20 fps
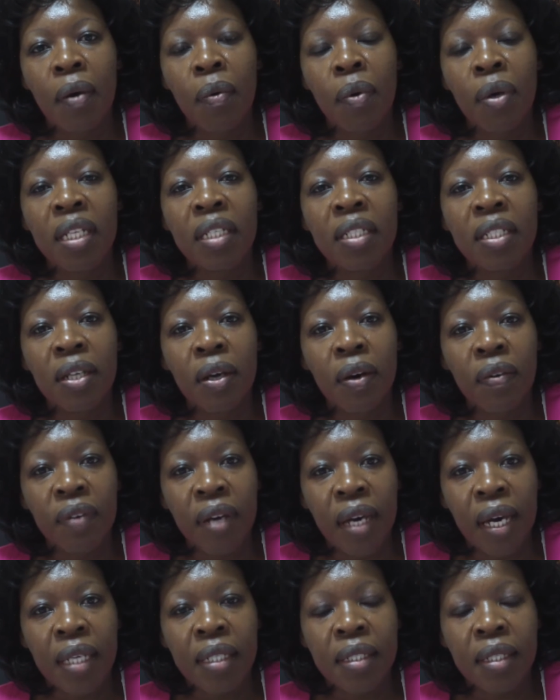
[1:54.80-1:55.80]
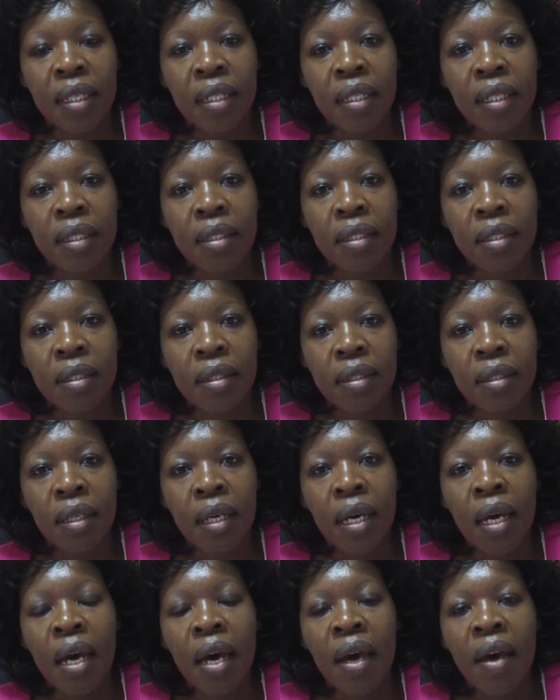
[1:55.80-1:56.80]
quality of care standards,
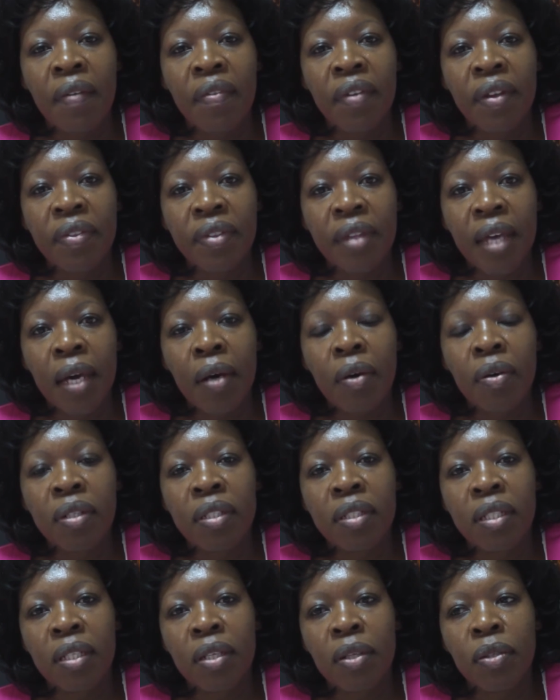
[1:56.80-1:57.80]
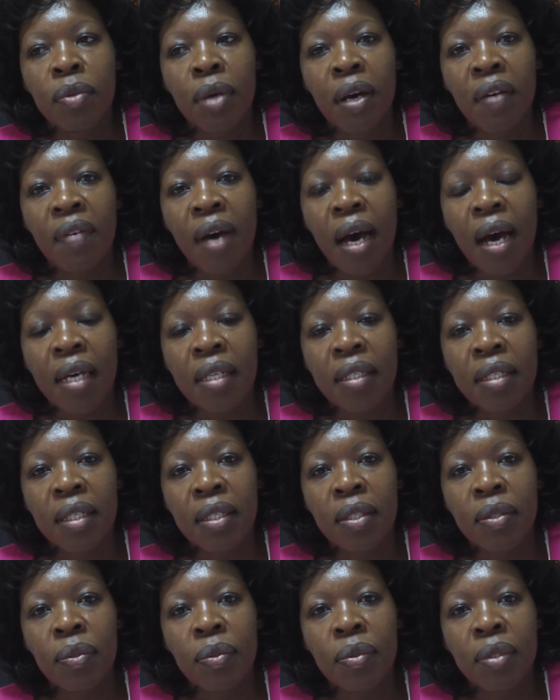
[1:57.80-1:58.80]
that they continue to have
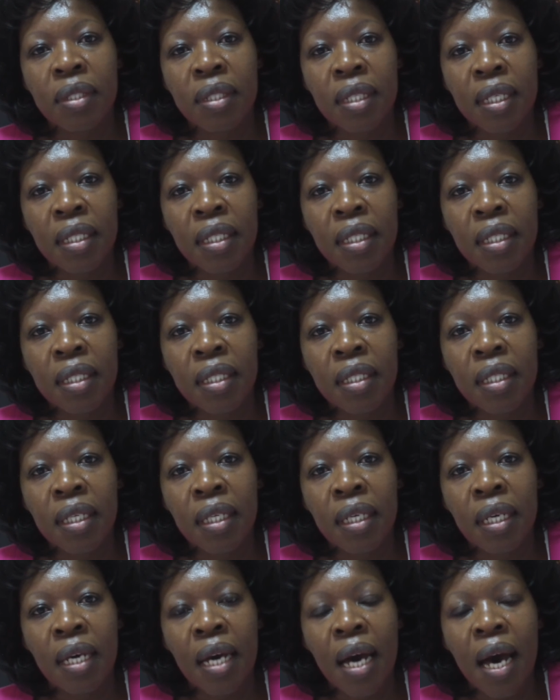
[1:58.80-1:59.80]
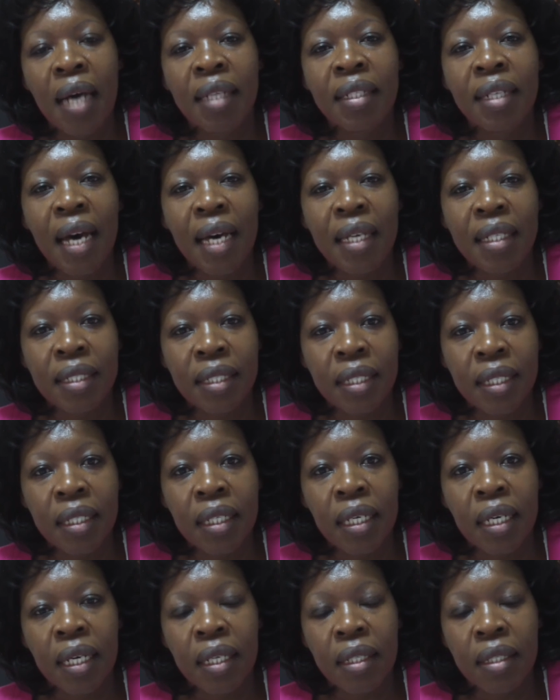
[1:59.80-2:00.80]
access to dignity and
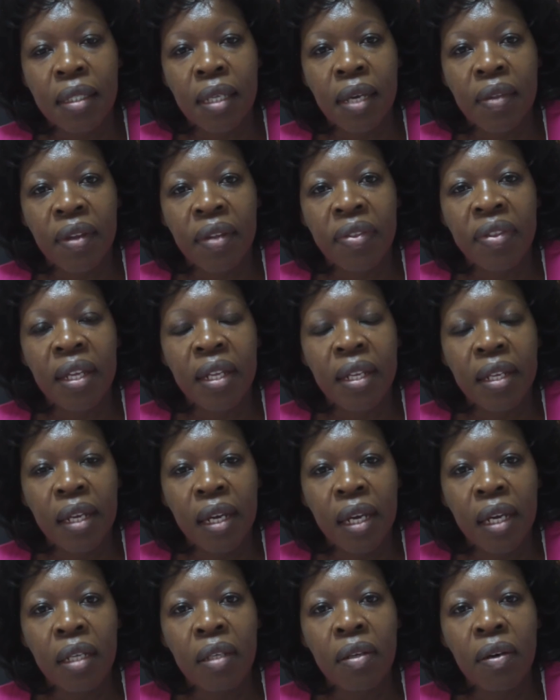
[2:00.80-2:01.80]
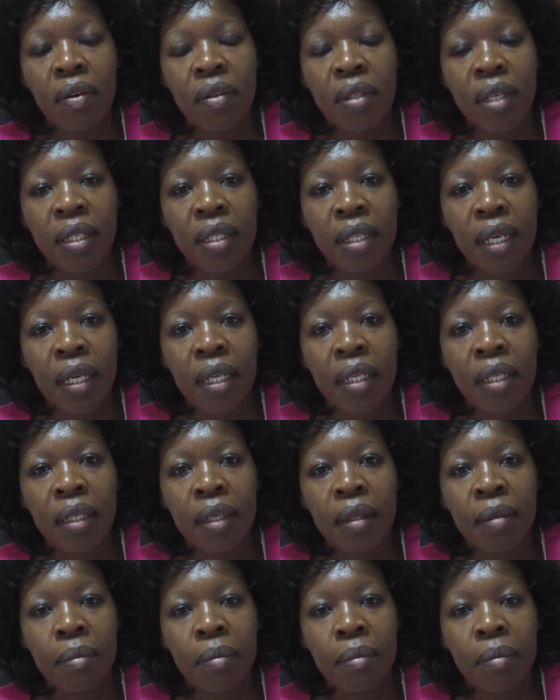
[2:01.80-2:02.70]
hygiene kits that they need on a daily